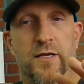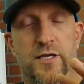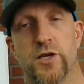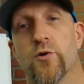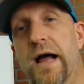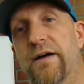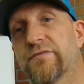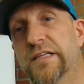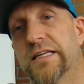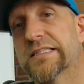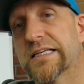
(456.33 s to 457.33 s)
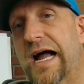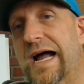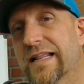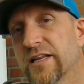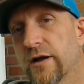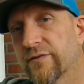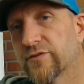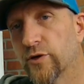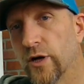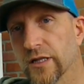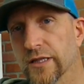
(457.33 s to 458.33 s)
You have to decide and you have
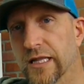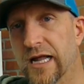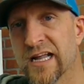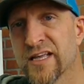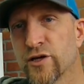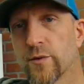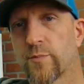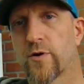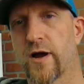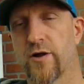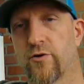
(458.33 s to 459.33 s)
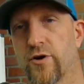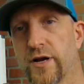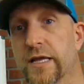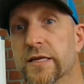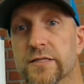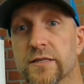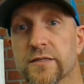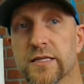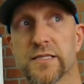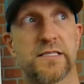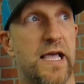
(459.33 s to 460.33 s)
to align your priorities
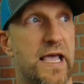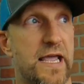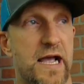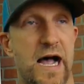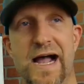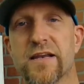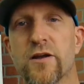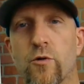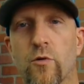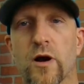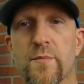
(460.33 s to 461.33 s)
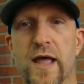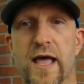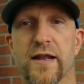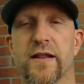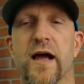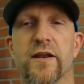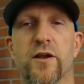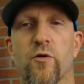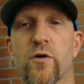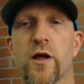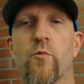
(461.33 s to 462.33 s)
to say, I know where I'm headed, I
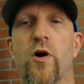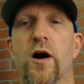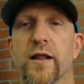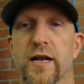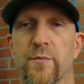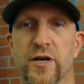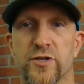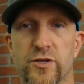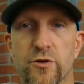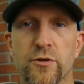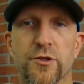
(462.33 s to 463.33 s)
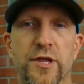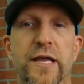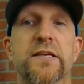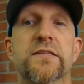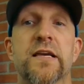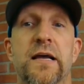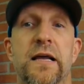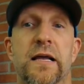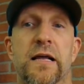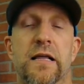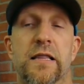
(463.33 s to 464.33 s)
know what I want, and I'm going to do the things
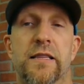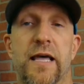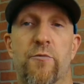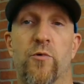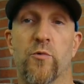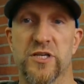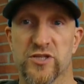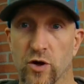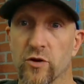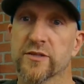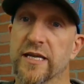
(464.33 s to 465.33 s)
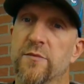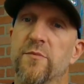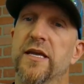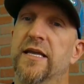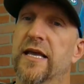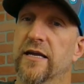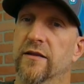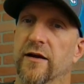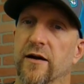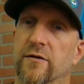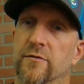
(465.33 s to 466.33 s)
that will result in me
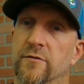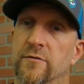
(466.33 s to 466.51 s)
getting there.